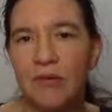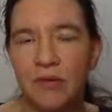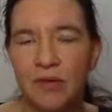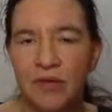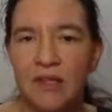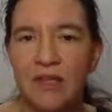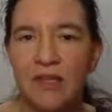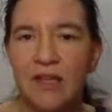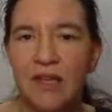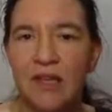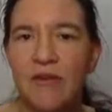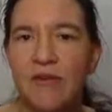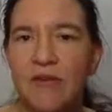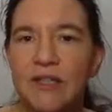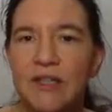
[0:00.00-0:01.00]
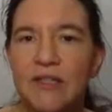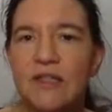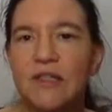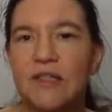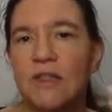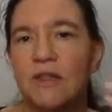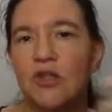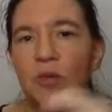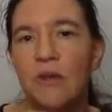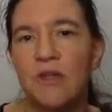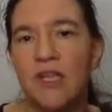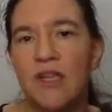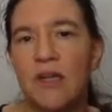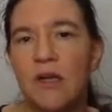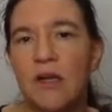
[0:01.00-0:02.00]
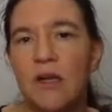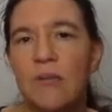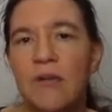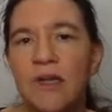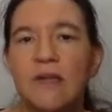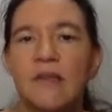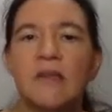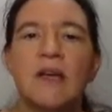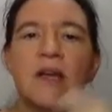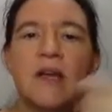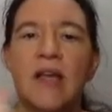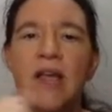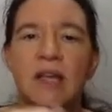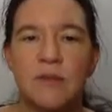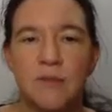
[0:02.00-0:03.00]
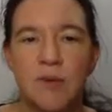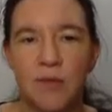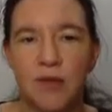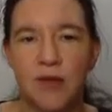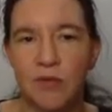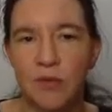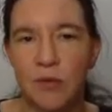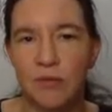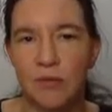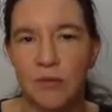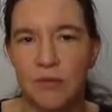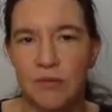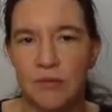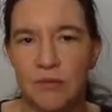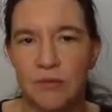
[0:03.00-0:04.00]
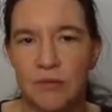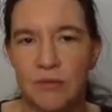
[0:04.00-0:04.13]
or the equivalent is supersingular means it's p plus 1 point.